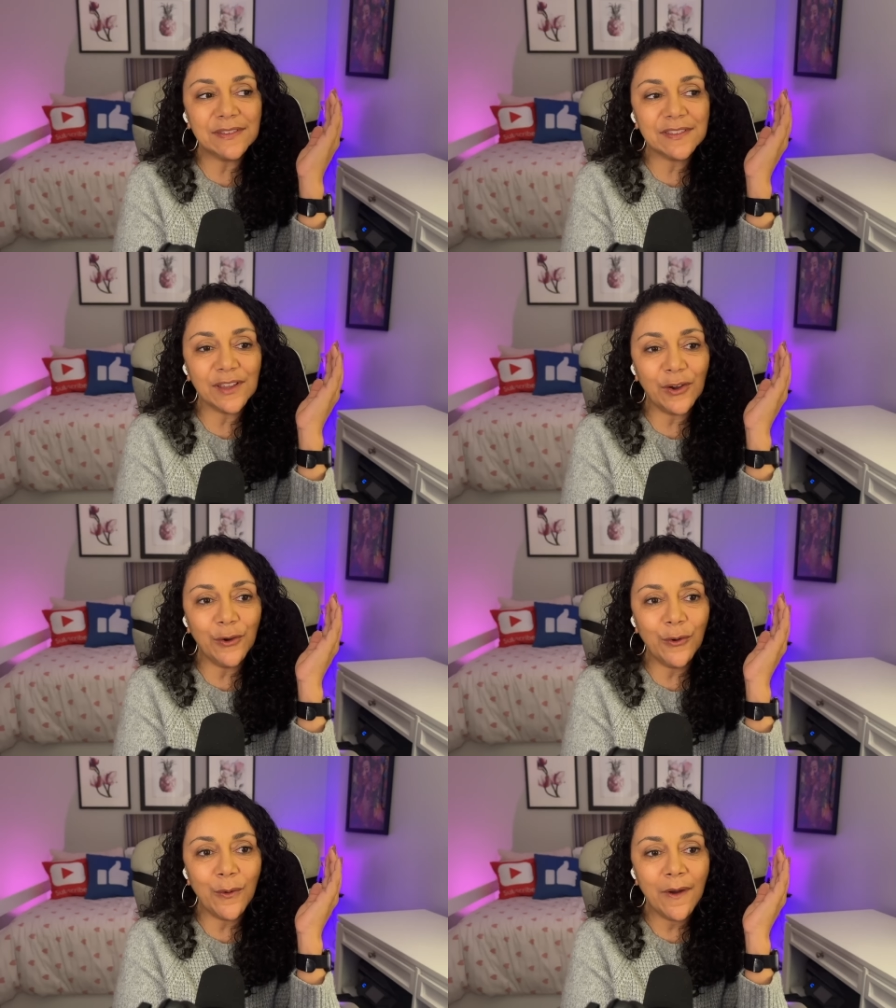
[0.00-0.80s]

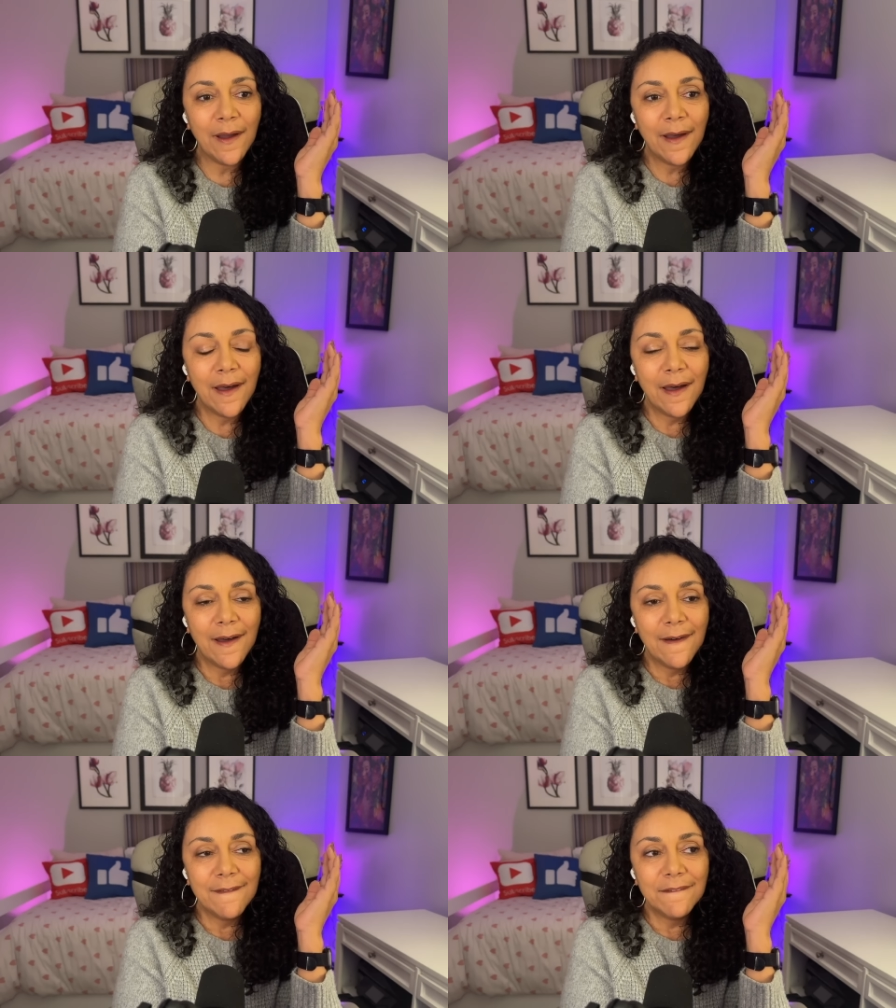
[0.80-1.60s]
so
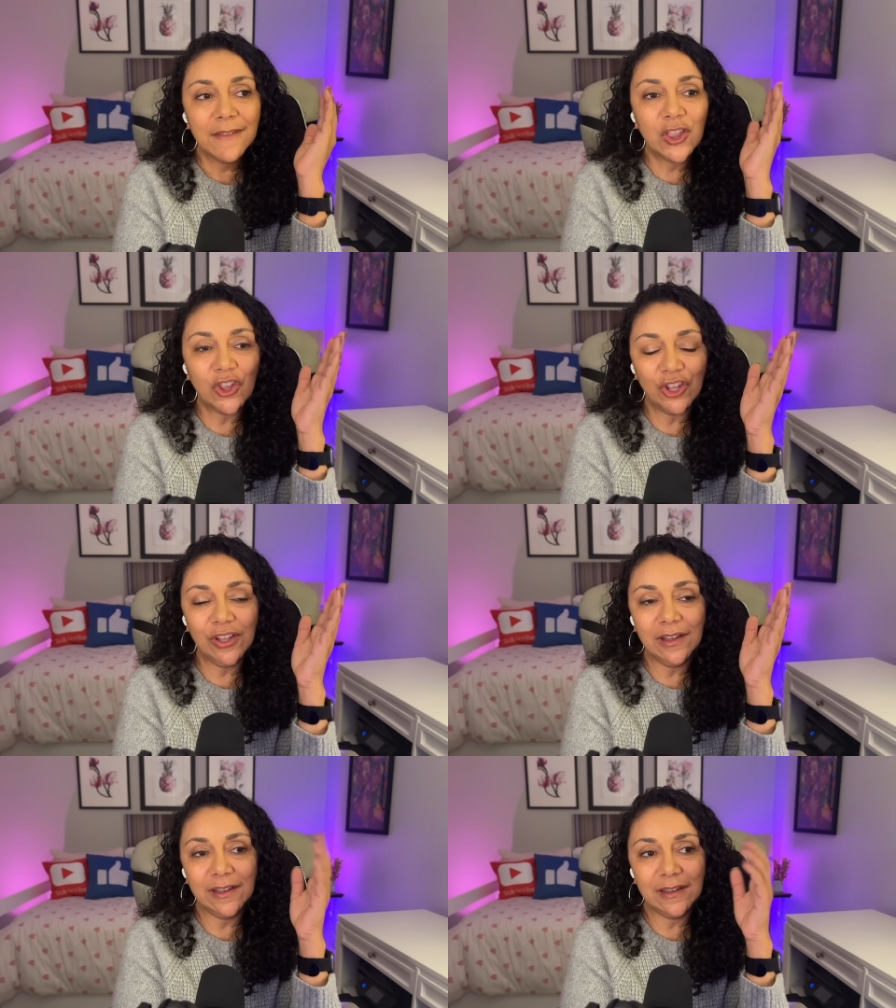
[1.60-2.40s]

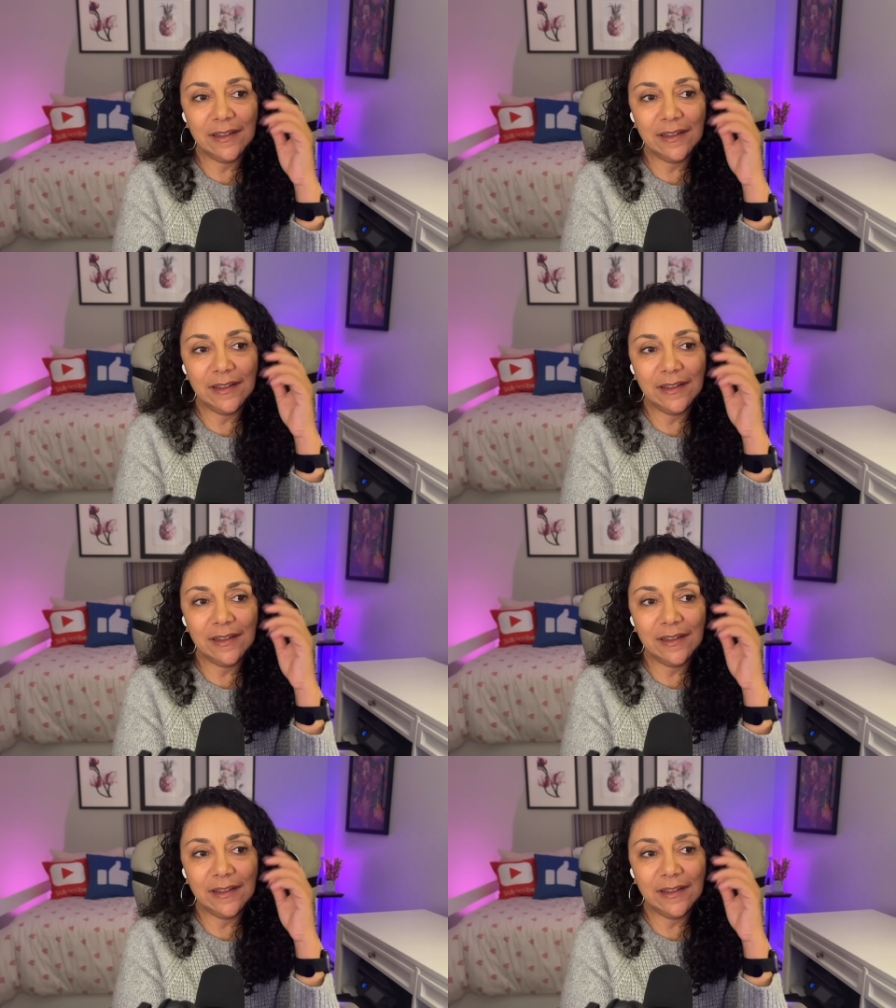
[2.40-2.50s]
good.